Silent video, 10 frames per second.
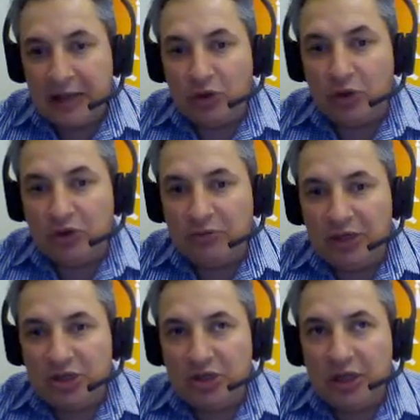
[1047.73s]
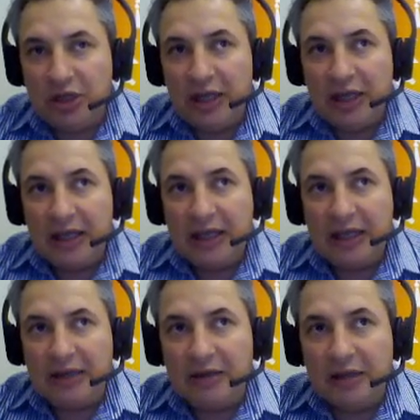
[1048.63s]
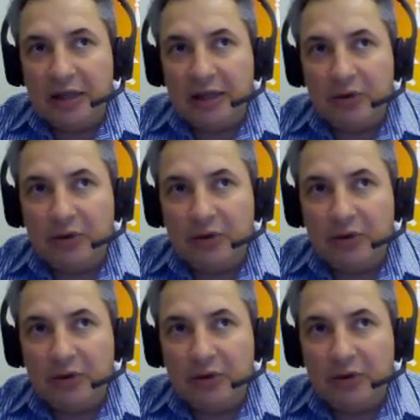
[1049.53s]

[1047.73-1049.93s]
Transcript: Not to mention, it's